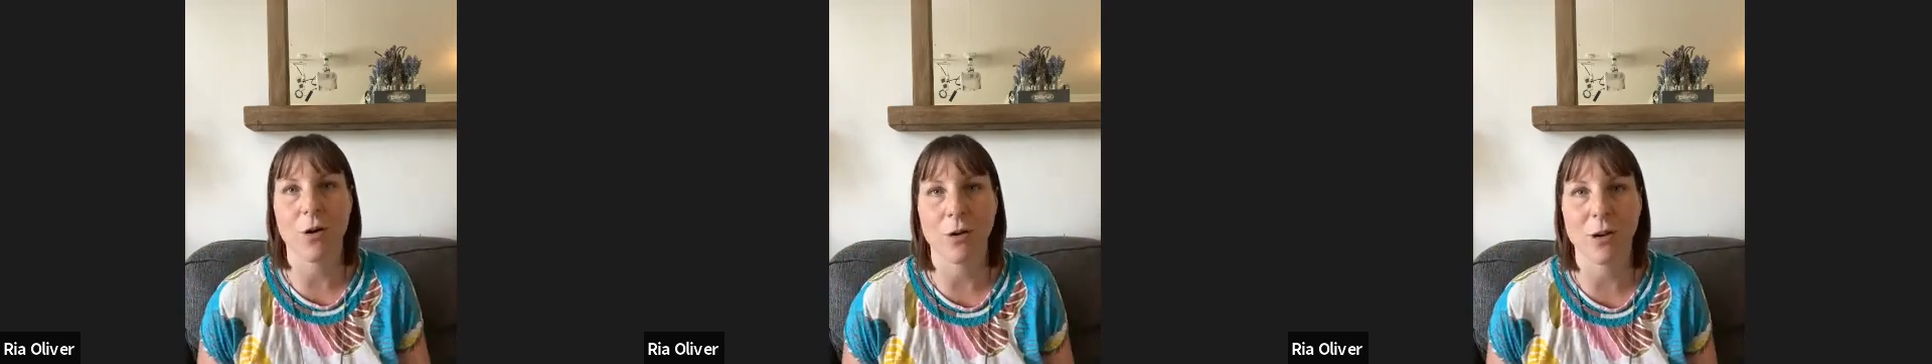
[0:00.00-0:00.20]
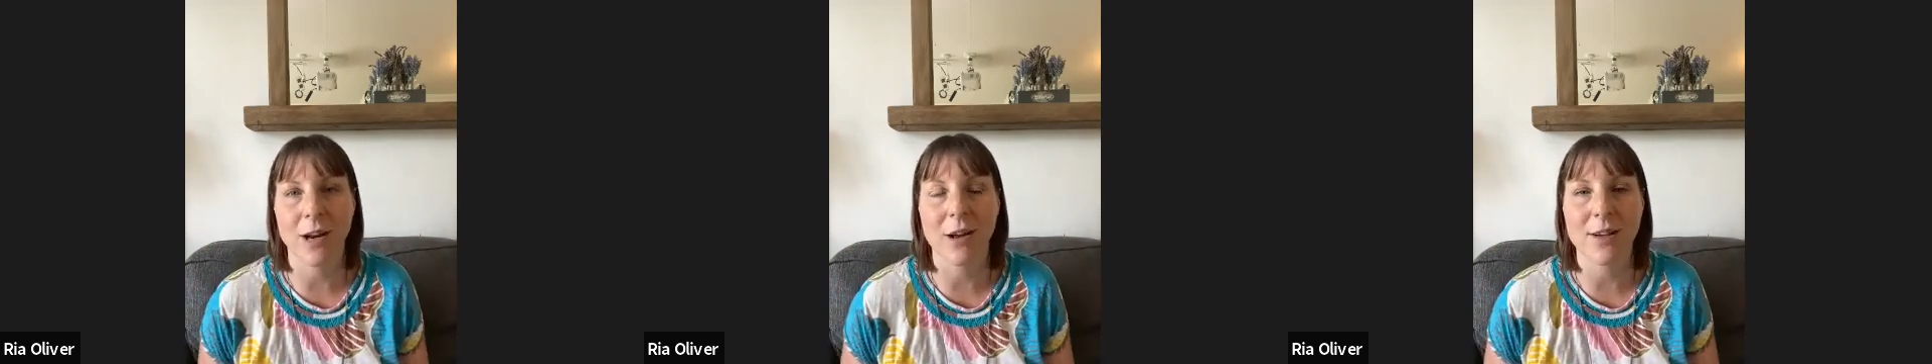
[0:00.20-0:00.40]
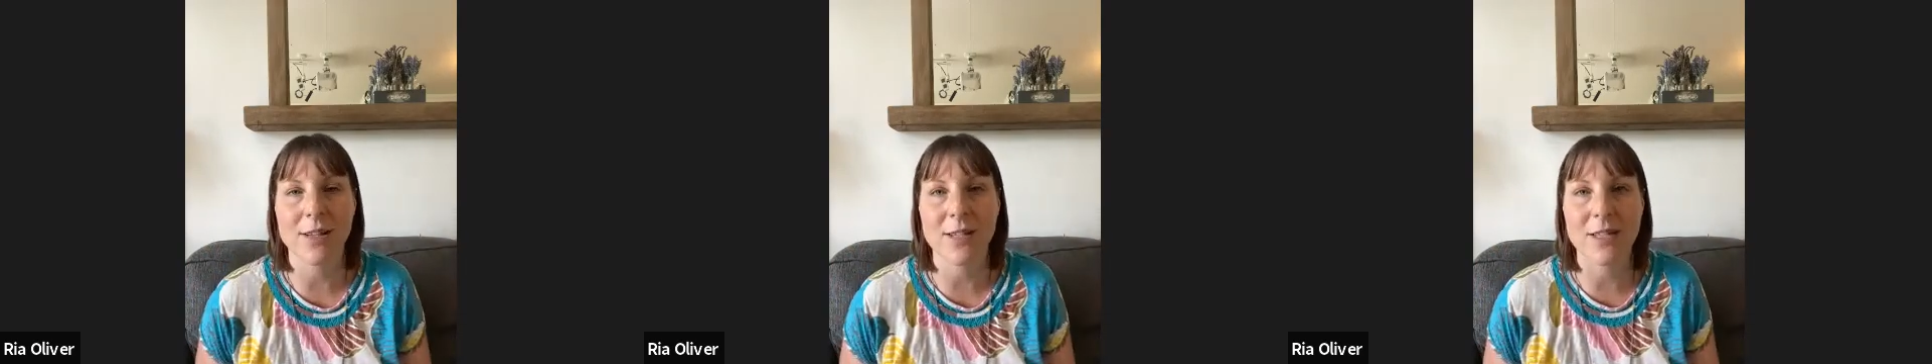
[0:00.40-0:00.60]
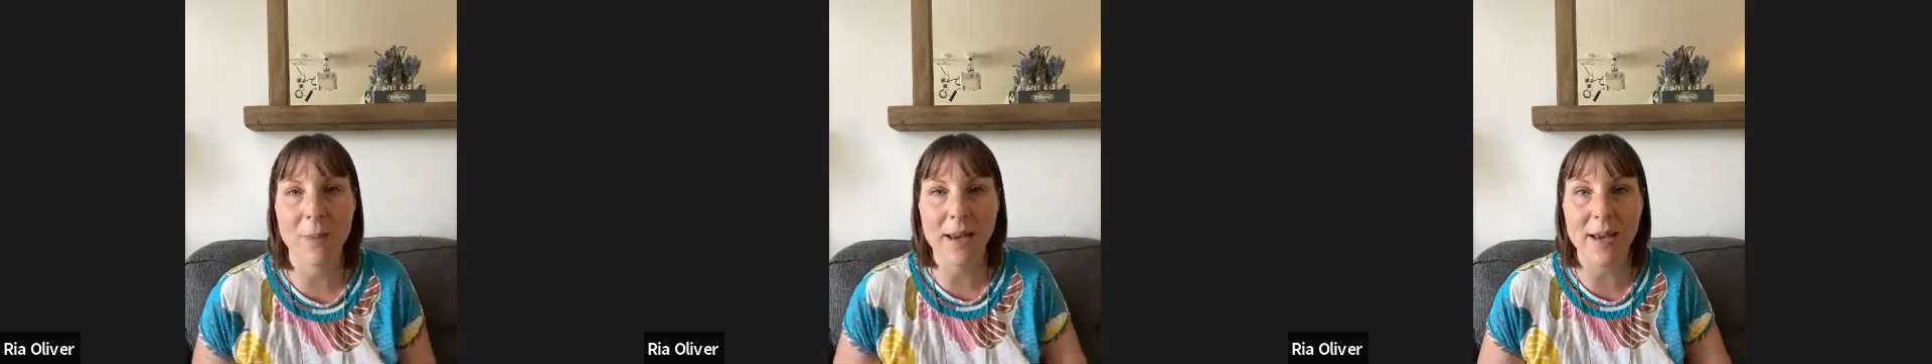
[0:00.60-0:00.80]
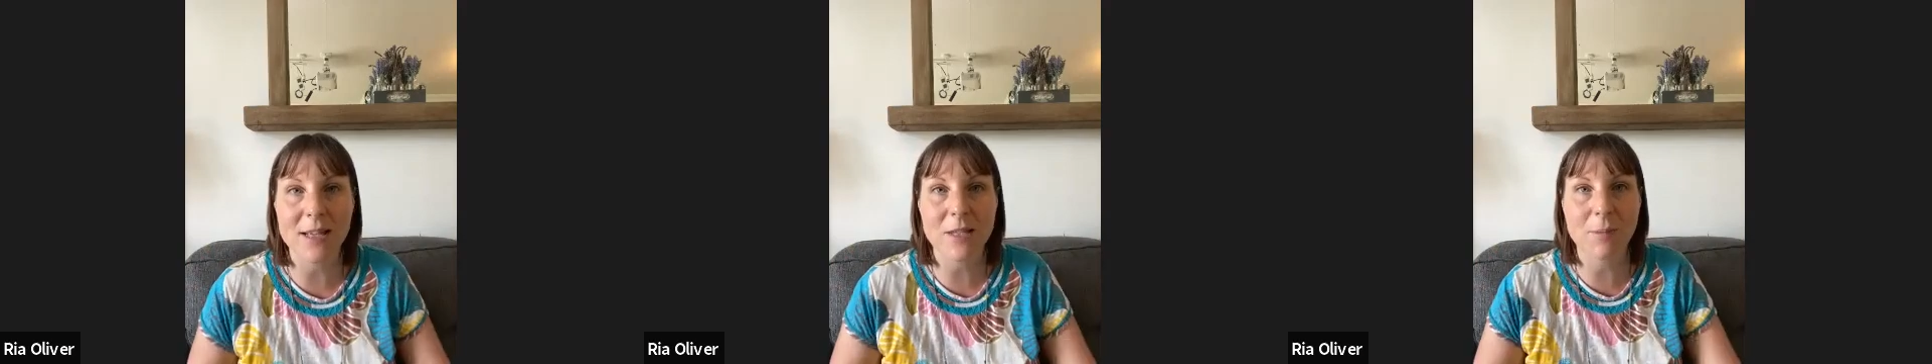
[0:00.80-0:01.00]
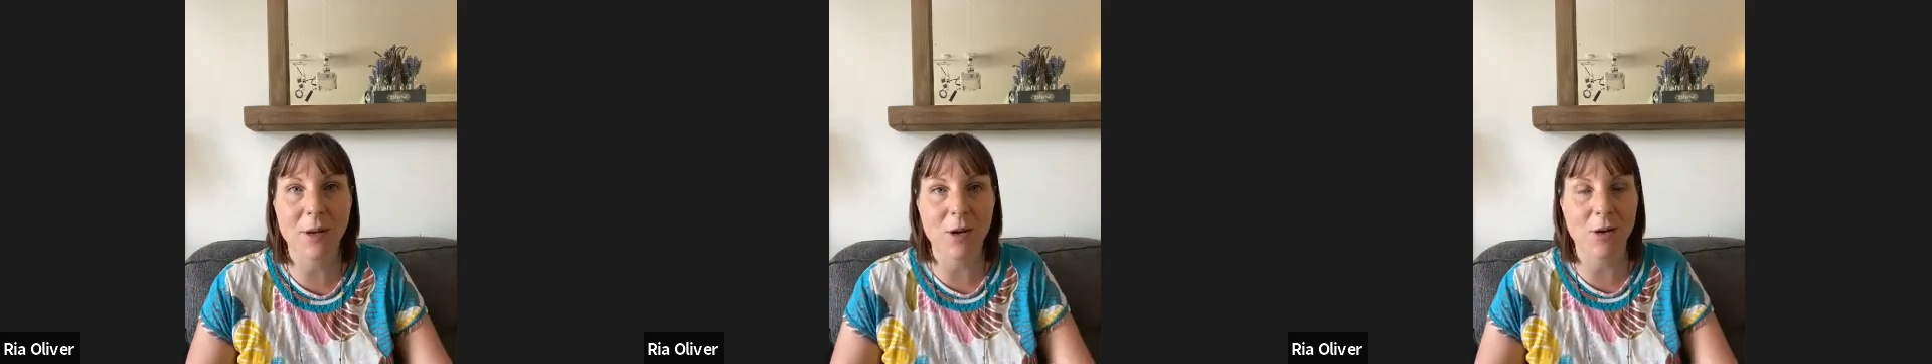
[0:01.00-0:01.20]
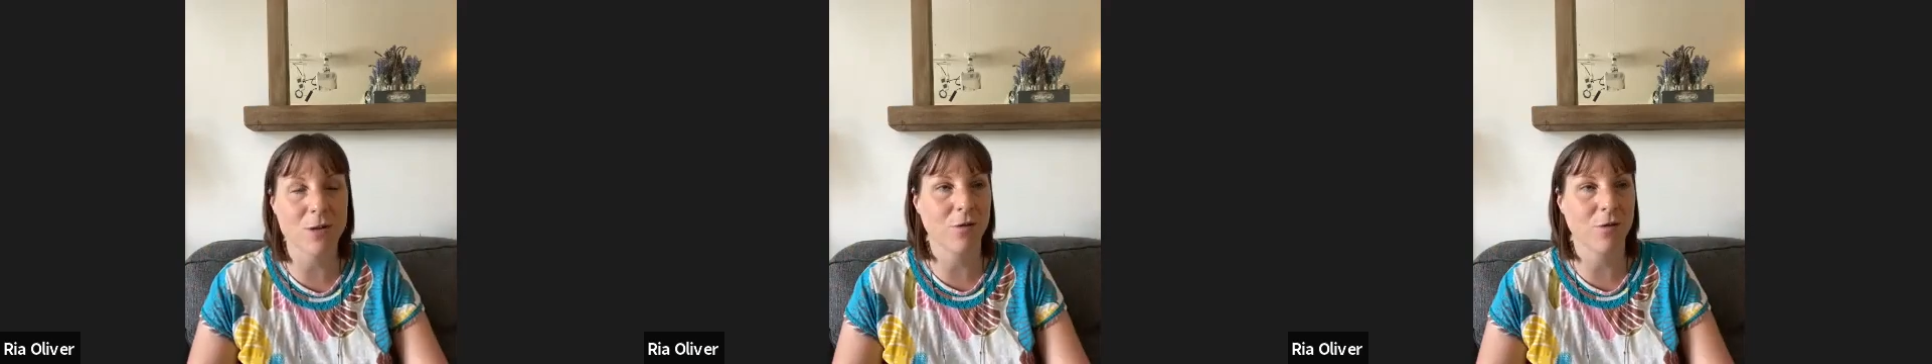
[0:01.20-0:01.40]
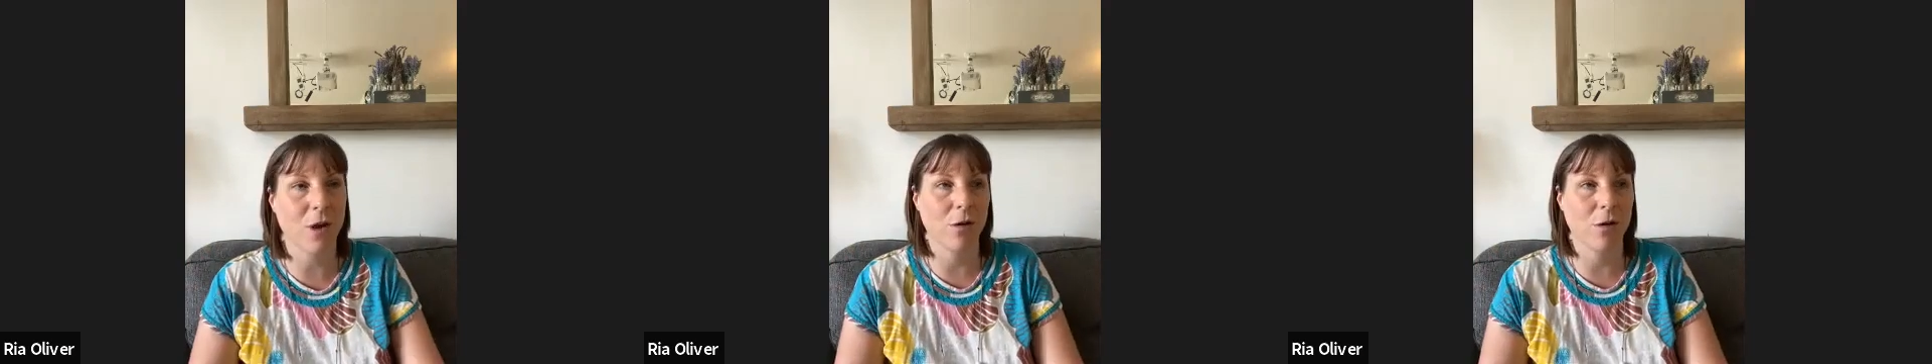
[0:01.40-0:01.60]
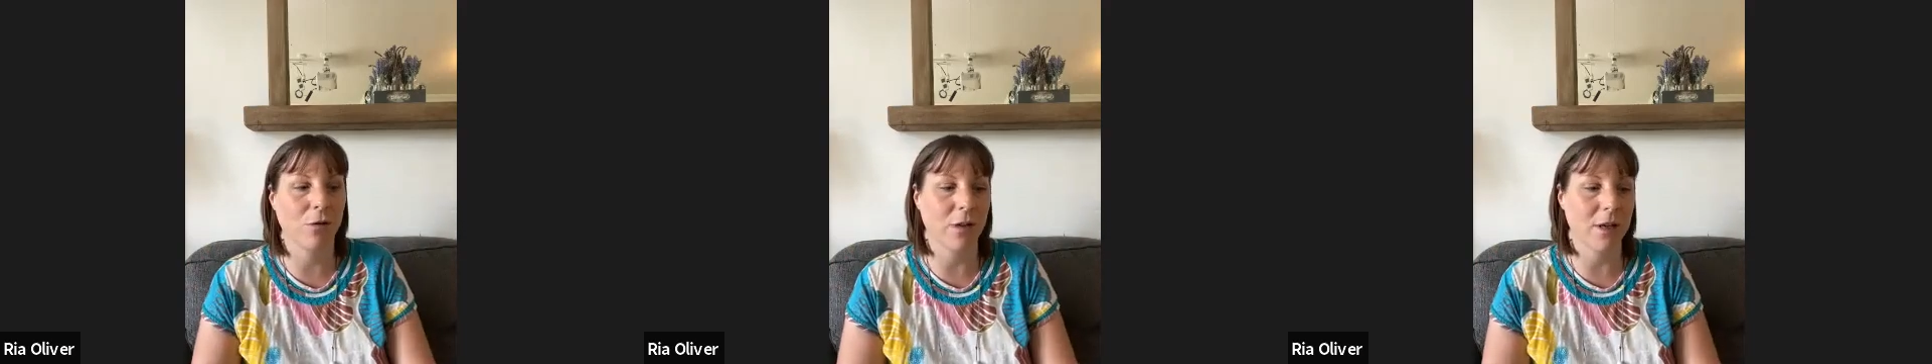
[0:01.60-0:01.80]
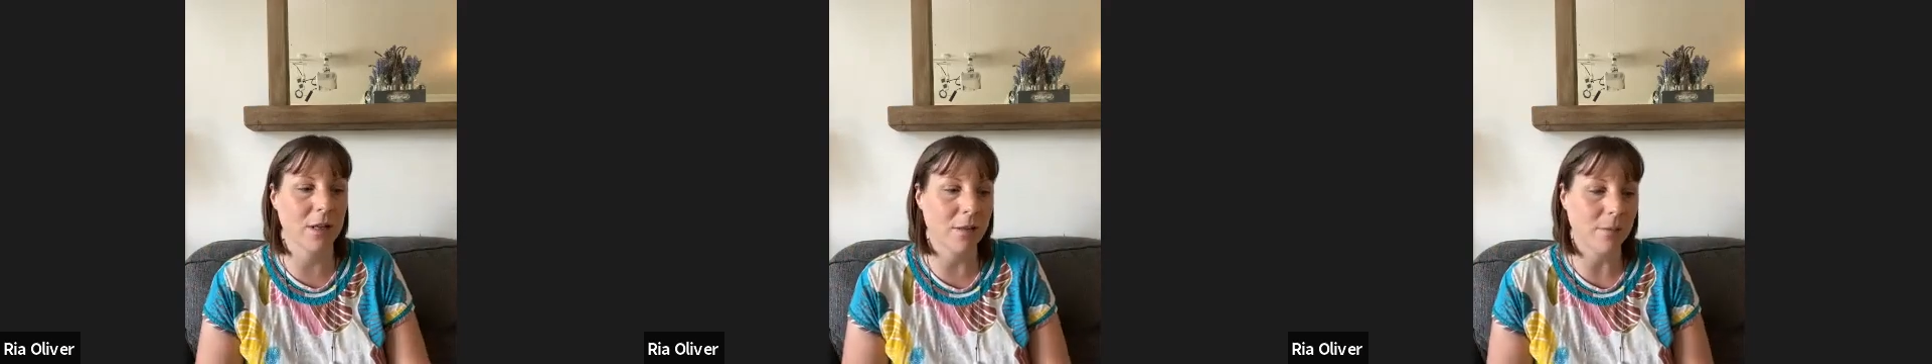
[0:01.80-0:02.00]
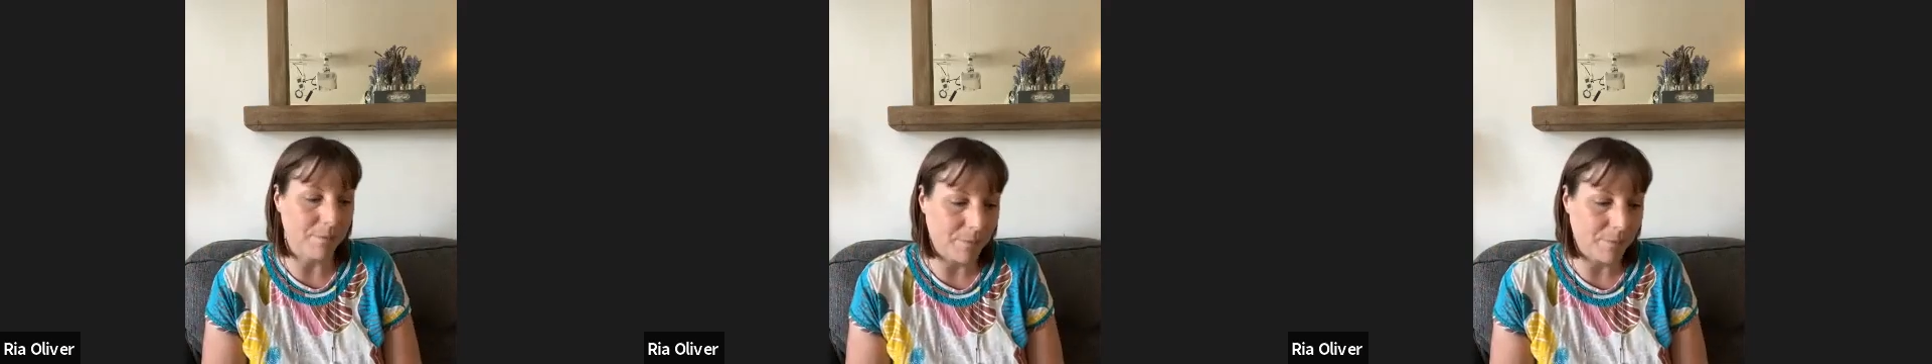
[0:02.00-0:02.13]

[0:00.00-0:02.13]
online space because of COVID,